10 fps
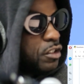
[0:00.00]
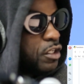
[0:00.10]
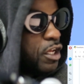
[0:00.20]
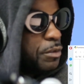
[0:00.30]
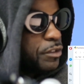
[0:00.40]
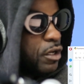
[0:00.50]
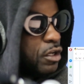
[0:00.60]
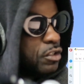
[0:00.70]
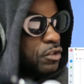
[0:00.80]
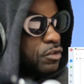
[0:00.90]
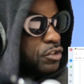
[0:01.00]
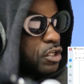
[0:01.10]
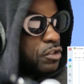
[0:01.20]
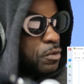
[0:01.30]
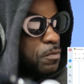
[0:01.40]
And we saw hello,
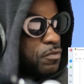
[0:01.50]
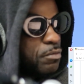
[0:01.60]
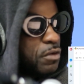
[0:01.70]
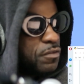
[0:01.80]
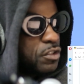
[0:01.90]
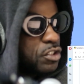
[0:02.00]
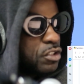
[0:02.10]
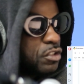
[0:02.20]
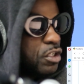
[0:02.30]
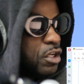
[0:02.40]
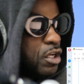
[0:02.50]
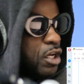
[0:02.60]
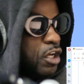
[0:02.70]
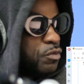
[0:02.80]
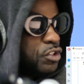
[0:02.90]
John Doe from my function.
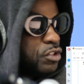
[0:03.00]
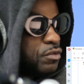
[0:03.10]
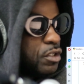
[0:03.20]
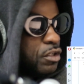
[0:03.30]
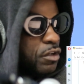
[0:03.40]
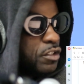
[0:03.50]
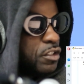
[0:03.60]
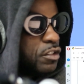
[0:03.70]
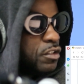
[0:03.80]
I wish you a great year.